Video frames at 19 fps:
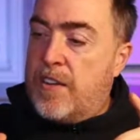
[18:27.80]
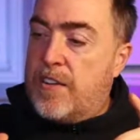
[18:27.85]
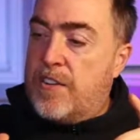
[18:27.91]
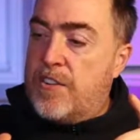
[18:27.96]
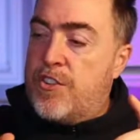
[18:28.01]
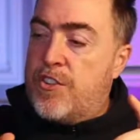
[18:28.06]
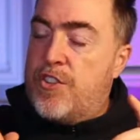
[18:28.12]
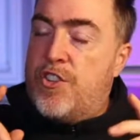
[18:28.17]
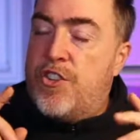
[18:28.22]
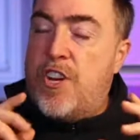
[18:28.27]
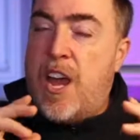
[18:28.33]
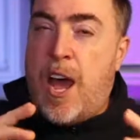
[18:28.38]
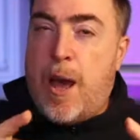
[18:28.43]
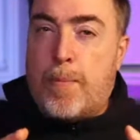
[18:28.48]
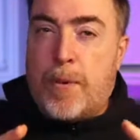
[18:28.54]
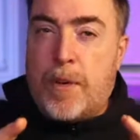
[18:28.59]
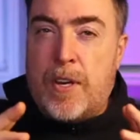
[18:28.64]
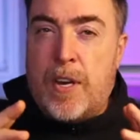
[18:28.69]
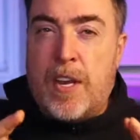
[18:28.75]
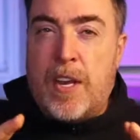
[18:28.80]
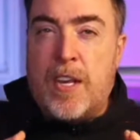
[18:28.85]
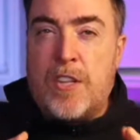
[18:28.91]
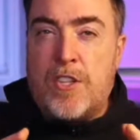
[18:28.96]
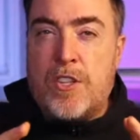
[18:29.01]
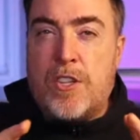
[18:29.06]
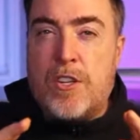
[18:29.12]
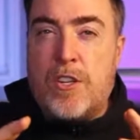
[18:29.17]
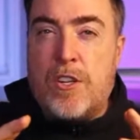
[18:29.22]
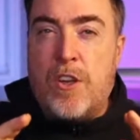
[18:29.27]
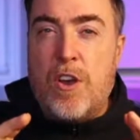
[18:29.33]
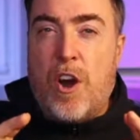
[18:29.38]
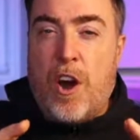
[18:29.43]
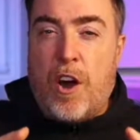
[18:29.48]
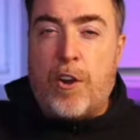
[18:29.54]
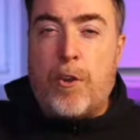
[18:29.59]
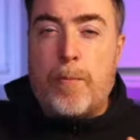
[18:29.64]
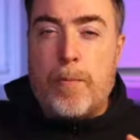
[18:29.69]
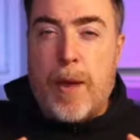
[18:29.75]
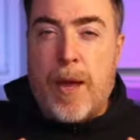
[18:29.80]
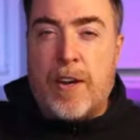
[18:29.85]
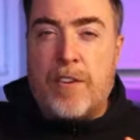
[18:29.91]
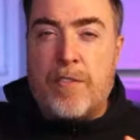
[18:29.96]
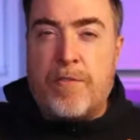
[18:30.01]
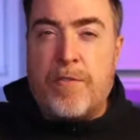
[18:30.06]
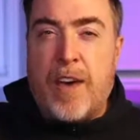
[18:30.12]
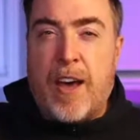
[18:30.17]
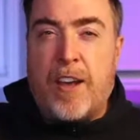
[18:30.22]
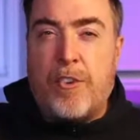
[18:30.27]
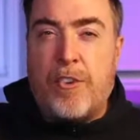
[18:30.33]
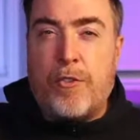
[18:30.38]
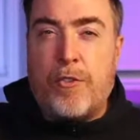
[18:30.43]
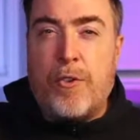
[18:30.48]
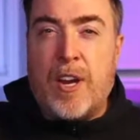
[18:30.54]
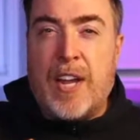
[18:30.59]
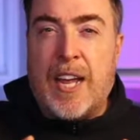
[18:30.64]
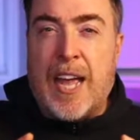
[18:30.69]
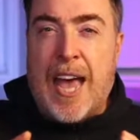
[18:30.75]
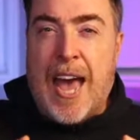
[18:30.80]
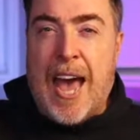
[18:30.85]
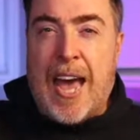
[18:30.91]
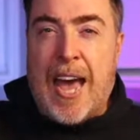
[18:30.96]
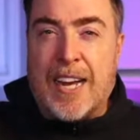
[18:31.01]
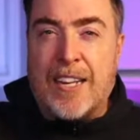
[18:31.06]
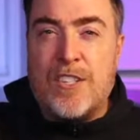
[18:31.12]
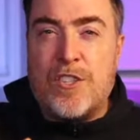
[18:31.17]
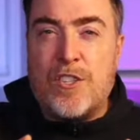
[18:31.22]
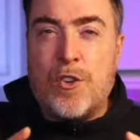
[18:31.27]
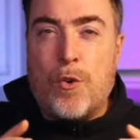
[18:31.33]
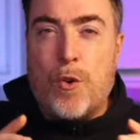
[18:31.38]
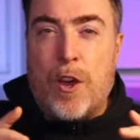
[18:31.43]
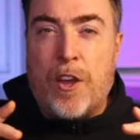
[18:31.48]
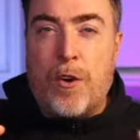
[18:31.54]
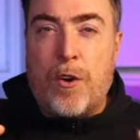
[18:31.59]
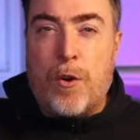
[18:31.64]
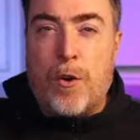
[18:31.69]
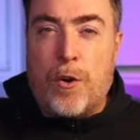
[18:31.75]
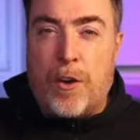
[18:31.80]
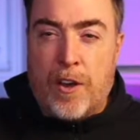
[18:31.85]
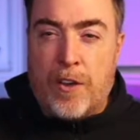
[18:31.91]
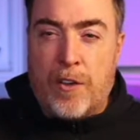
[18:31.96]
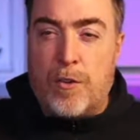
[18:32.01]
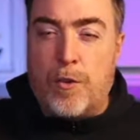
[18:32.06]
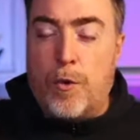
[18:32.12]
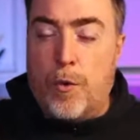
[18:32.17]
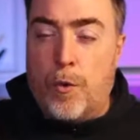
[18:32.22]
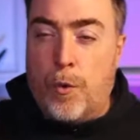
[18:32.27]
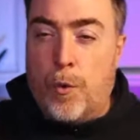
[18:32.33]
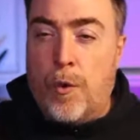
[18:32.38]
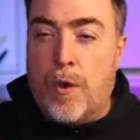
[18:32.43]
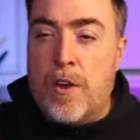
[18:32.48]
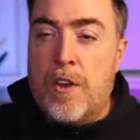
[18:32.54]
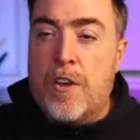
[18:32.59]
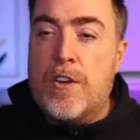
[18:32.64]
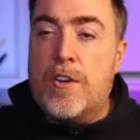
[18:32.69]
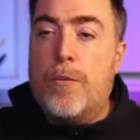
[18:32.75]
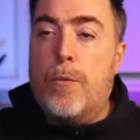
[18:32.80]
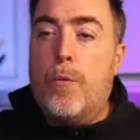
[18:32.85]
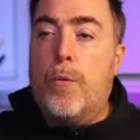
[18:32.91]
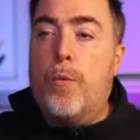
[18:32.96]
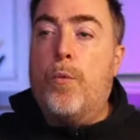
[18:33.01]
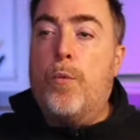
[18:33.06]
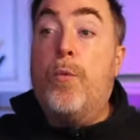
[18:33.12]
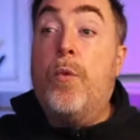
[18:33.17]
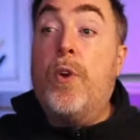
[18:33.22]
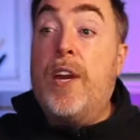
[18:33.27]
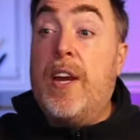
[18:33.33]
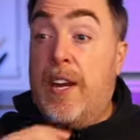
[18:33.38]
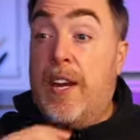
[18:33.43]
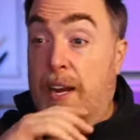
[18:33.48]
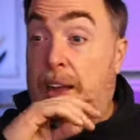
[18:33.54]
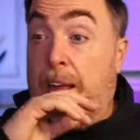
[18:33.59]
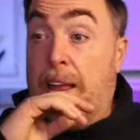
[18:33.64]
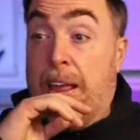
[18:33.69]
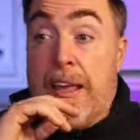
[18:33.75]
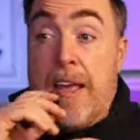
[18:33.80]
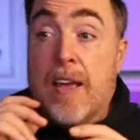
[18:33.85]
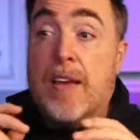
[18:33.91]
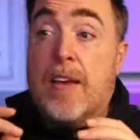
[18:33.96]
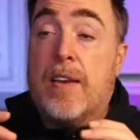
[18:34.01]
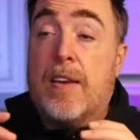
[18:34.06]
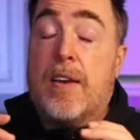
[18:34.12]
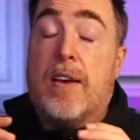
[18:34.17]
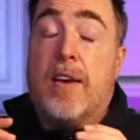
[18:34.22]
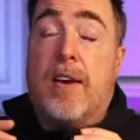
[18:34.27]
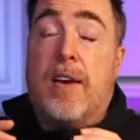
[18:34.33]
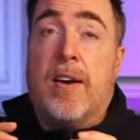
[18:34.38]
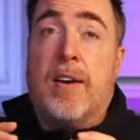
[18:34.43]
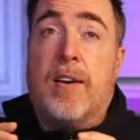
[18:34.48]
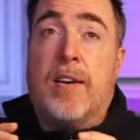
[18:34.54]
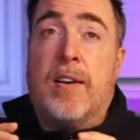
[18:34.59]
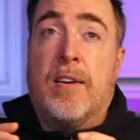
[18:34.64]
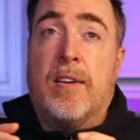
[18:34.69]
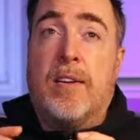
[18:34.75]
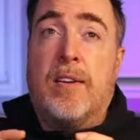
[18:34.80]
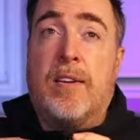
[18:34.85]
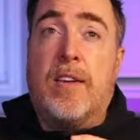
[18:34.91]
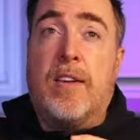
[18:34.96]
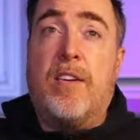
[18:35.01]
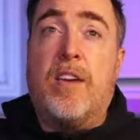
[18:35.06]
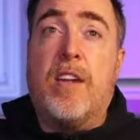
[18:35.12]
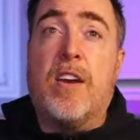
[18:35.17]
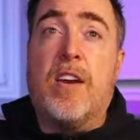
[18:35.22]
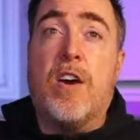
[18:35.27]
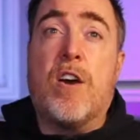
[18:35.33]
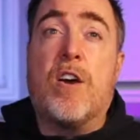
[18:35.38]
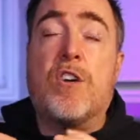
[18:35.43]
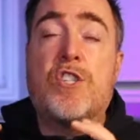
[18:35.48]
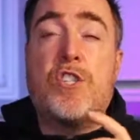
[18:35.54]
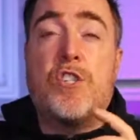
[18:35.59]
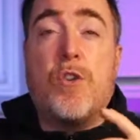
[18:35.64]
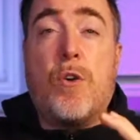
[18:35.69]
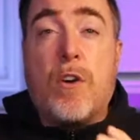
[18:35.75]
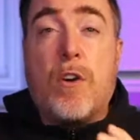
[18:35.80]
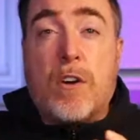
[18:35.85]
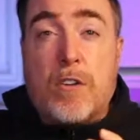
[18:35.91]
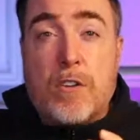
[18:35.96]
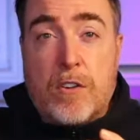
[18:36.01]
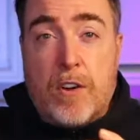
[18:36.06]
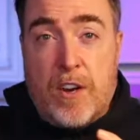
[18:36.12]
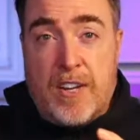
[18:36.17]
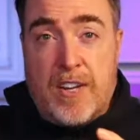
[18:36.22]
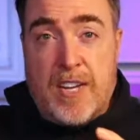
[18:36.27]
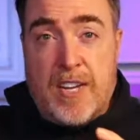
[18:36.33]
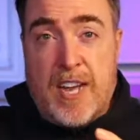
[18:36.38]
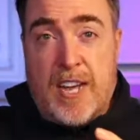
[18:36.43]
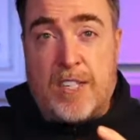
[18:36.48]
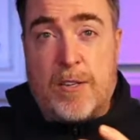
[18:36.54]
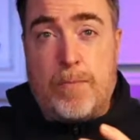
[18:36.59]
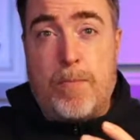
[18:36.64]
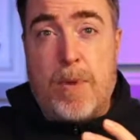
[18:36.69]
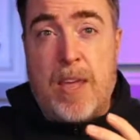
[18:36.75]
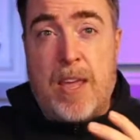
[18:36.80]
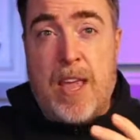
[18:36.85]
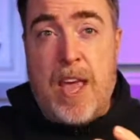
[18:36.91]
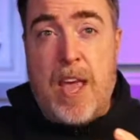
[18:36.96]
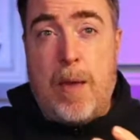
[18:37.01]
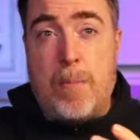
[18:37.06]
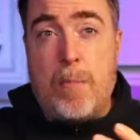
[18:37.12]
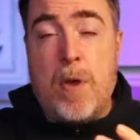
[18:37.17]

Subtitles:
Japanese auto manufacturing at Toyota, who really, in a historical context, became